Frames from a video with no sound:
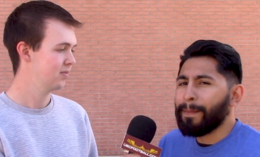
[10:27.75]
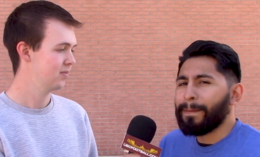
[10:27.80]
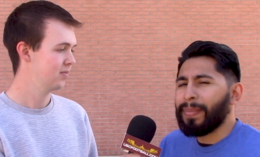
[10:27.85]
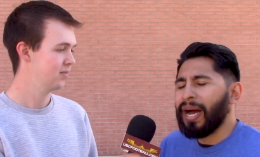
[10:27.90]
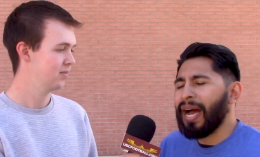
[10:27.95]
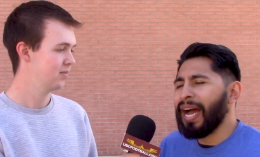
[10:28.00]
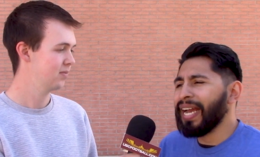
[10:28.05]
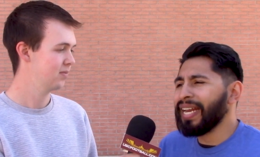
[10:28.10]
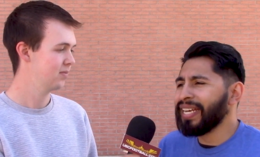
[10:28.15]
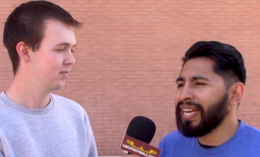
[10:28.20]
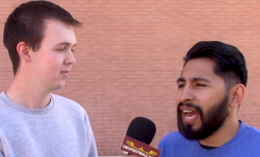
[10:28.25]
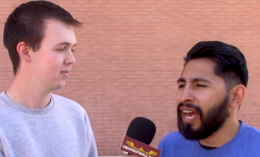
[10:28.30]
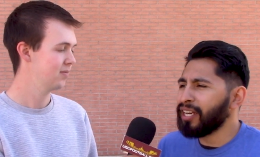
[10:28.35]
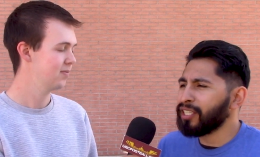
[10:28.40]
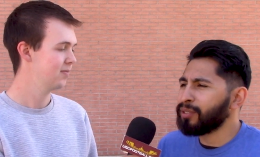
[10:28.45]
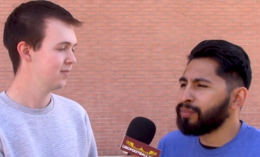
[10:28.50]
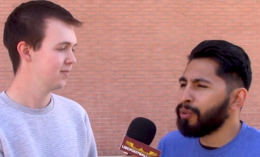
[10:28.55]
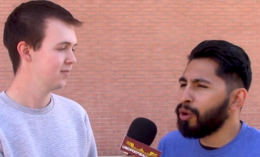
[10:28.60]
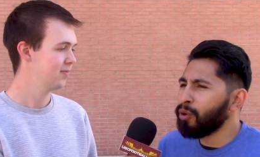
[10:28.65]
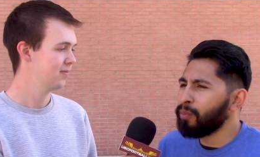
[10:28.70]
Speaker 1: Pyne not
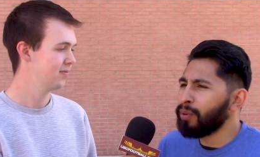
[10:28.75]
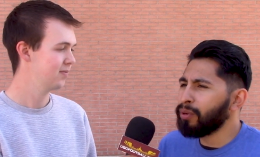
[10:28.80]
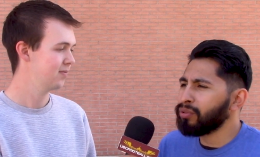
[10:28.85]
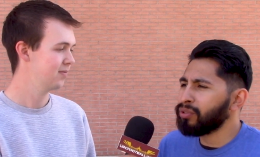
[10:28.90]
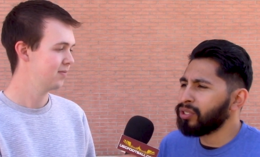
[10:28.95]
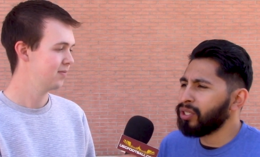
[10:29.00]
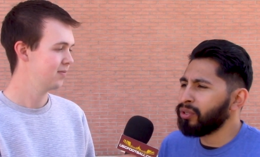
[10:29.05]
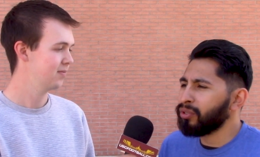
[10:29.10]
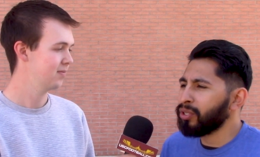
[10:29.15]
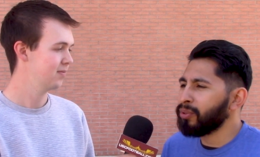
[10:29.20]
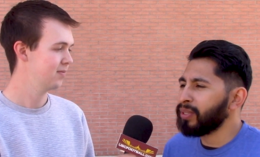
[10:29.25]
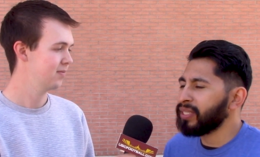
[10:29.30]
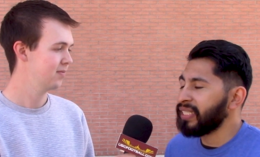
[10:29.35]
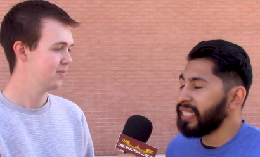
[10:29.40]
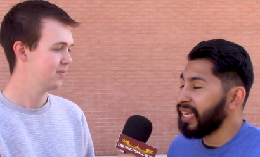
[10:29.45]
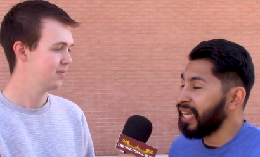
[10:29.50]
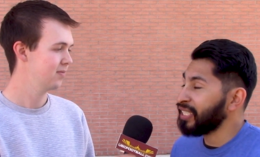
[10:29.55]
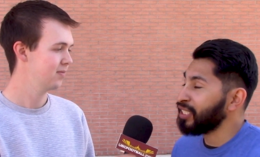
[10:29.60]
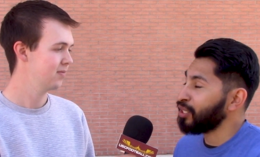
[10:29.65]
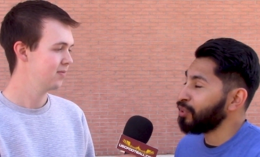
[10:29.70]
as mobile, so
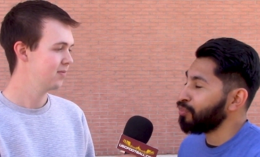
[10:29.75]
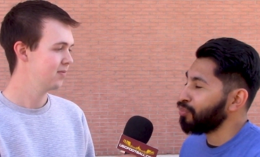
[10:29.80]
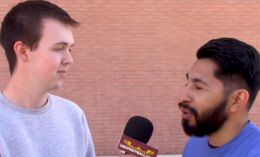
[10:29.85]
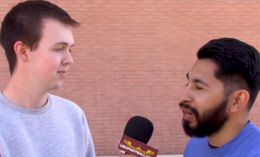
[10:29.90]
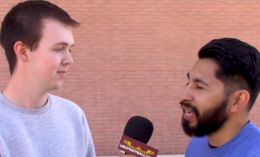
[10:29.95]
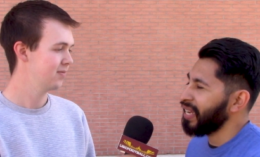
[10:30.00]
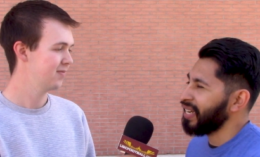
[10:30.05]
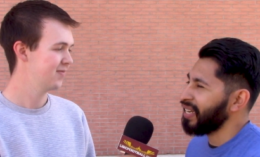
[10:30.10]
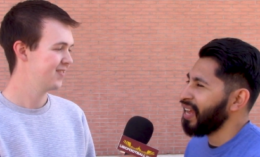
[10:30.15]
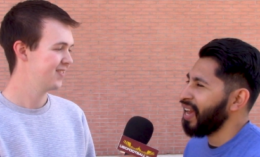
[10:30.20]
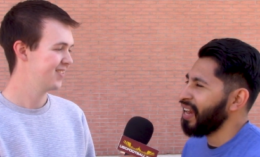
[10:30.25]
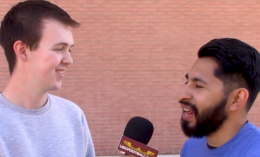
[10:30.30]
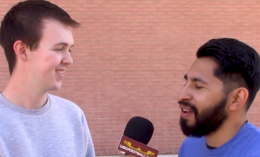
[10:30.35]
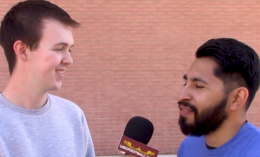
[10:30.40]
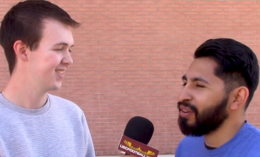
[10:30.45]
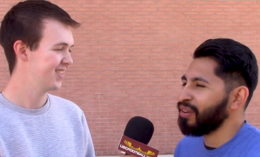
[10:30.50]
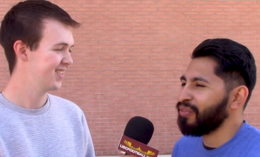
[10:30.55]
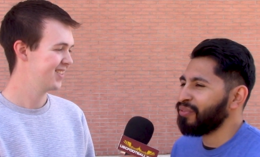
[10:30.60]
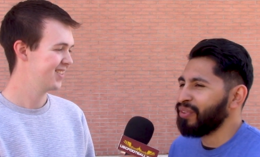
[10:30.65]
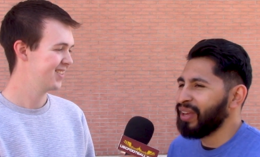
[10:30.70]
USC gets a break and not
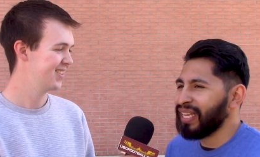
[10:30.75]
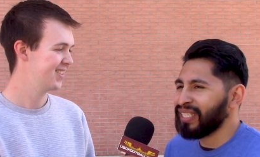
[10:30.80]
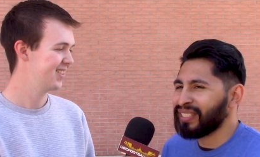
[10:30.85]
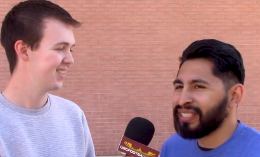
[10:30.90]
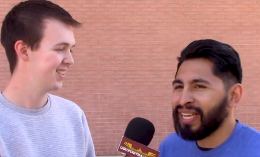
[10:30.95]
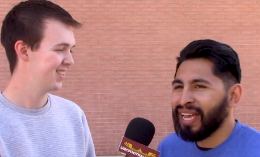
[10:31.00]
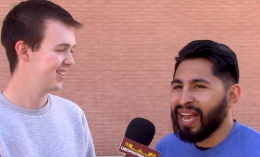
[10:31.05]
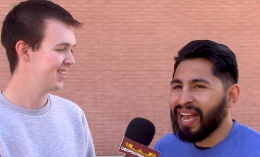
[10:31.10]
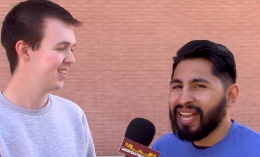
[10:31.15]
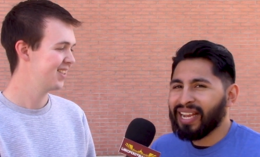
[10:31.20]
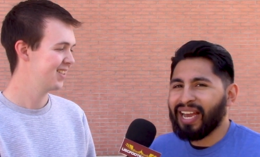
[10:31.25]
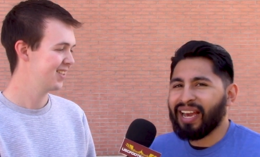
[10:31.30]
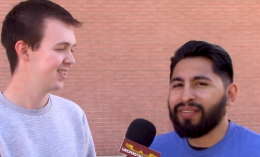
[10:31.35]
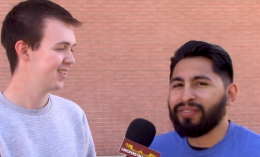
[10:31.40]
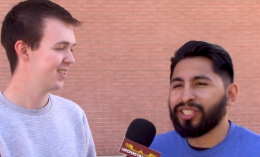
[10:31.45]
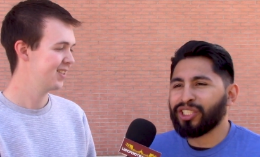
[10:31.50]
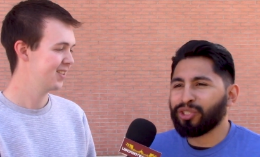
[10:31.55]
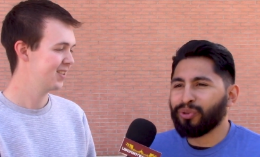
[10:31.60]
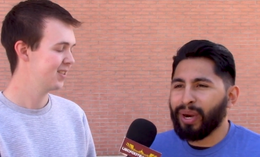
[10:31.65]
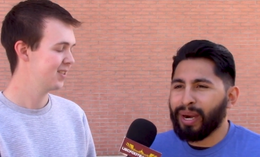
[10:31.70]
having to face kind of
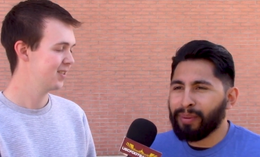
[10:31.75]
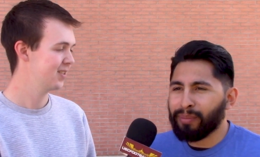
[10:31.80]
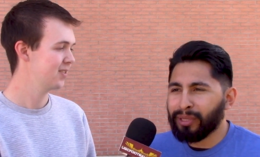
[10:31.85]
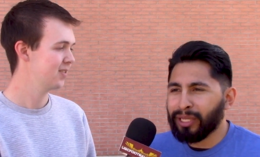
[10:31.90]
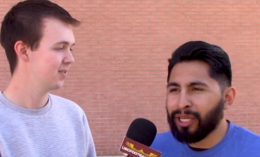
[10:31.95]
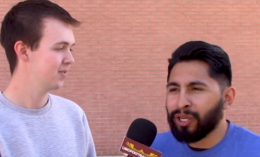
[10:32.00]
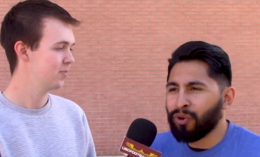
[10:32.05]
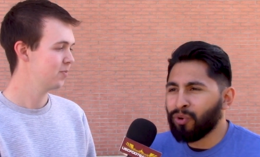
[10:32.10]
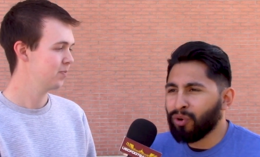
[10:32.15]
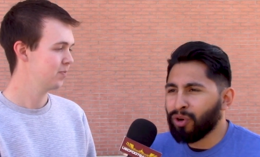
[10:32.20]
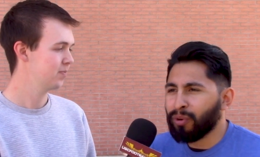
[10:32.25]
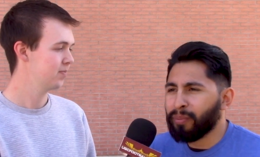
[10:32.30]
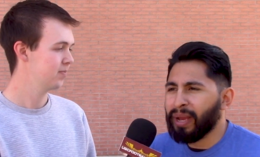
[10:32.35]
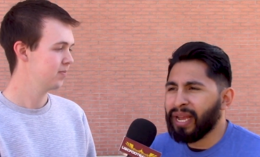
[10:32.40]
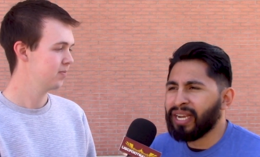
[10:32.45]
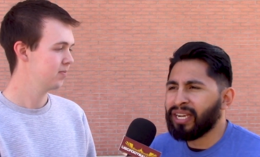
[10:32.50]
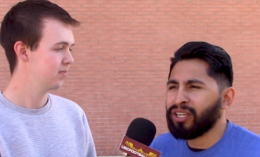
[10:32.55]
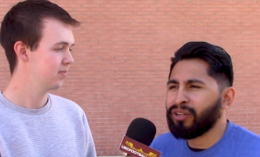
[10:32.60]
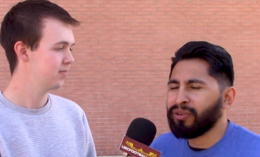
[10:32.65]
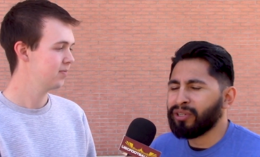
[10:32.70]
a scrambling
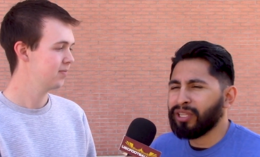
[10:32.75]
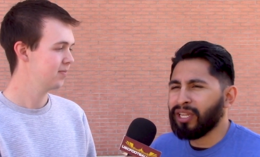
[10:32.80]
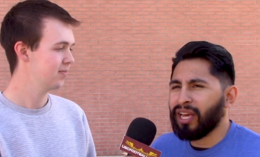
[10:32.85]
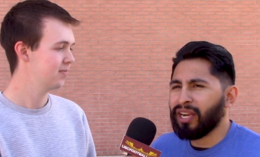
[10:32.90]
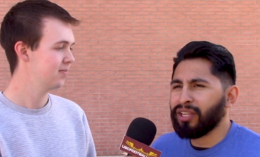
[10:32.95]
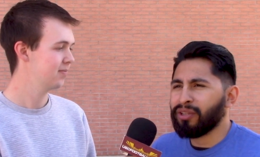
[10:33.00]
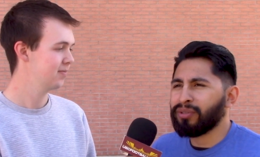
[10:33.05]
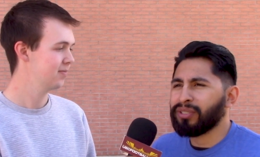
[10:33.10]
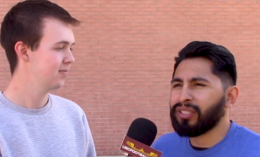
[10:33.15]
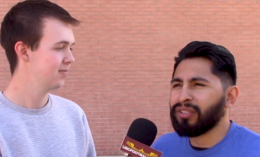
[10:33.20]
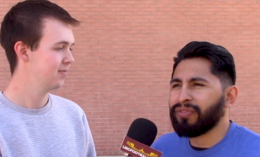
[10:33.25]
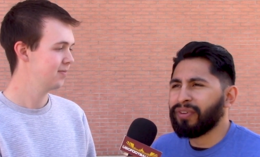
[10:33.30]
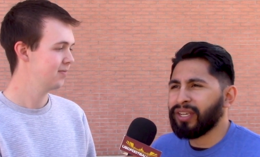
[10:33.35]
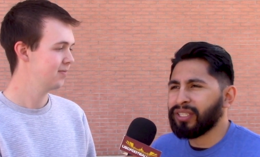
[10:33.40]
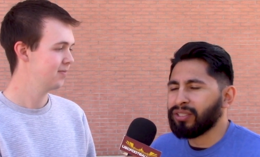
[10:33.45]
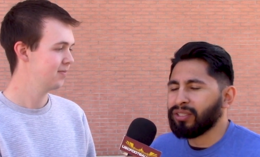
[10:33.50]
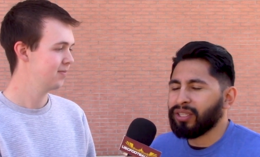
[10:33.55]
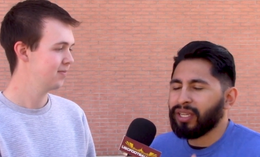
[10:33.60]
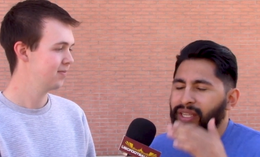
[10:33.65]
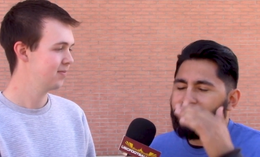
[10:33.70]
quarterback. I know a lot of USC
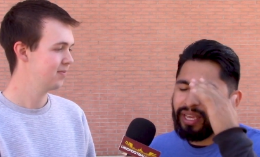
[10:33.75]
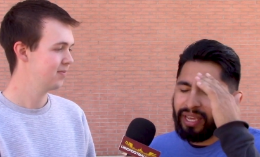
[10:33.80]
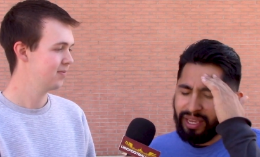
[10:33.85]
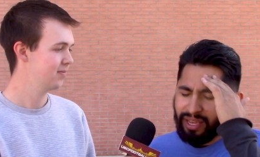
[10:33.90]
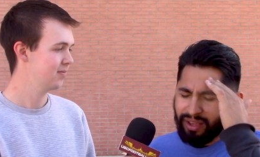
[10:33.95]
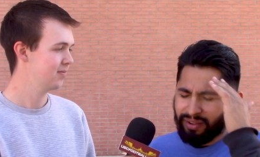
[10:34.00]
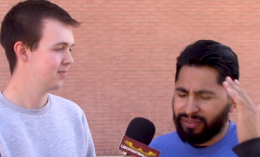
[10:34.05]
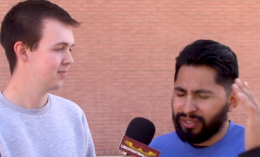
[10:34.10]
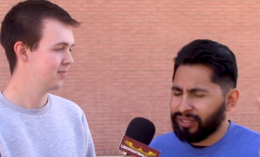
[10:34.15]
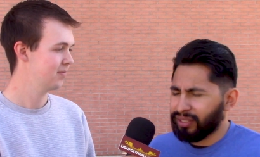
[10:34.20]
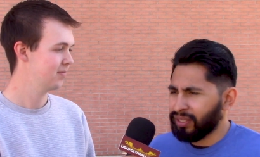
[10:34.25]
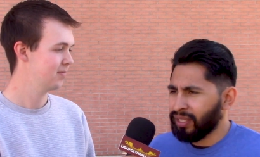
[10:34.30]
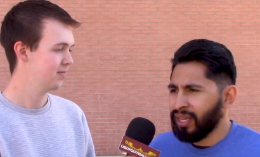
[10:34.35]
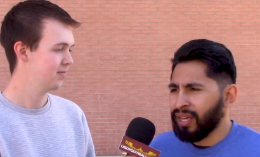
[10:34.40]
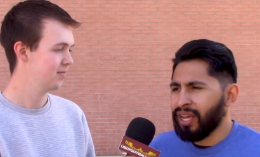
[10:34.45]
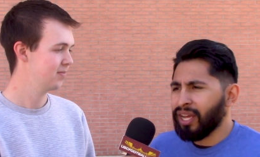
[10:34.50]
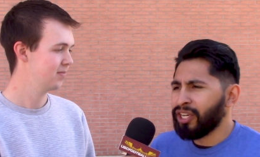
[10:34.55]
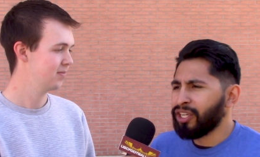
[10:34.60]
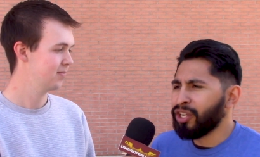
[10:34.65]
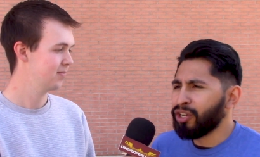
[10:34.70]
fans are like, thank heavens,
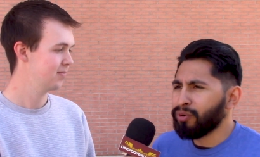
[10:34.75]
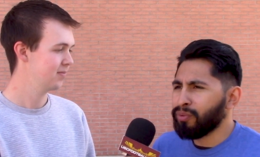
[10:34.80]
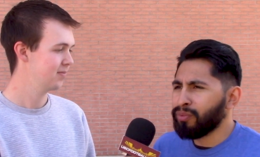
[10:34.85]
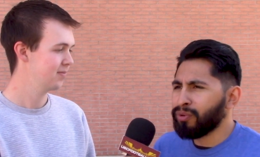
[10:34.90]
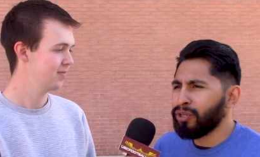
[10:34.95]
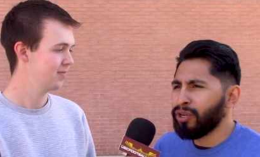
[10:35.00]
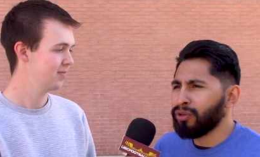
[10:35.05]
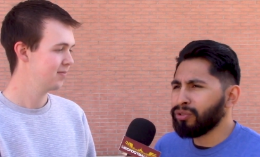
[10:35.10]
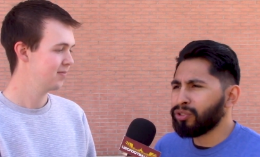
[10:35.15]
no